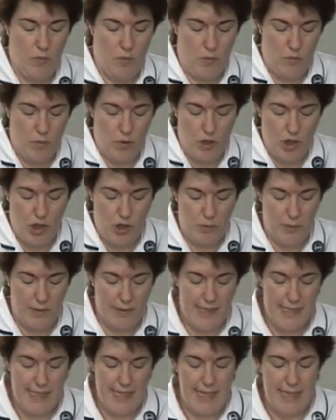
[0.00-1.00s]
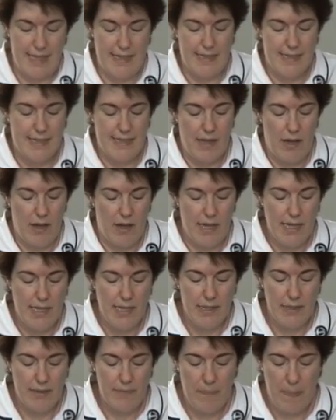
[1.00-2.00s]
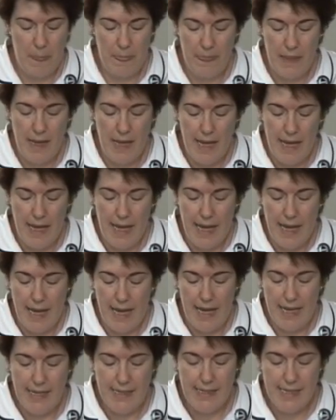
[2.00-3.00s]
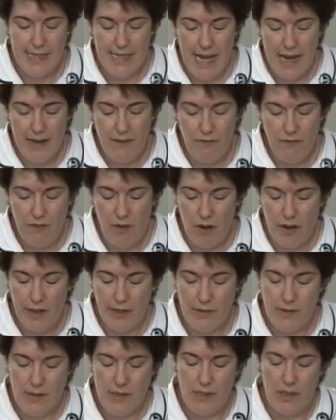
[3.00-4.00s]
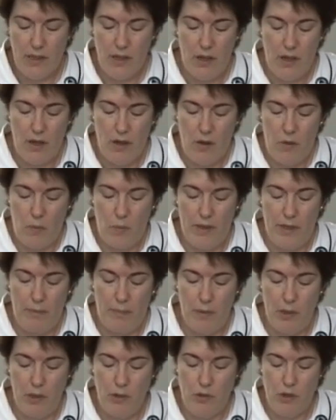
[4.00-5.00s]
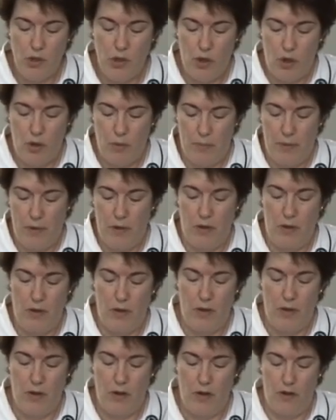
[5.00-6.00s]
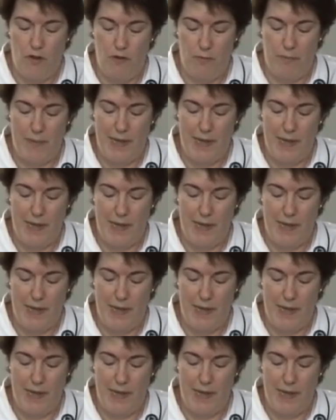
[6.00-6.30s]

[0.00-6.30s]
what you will see inside is 10 vials with a blue top of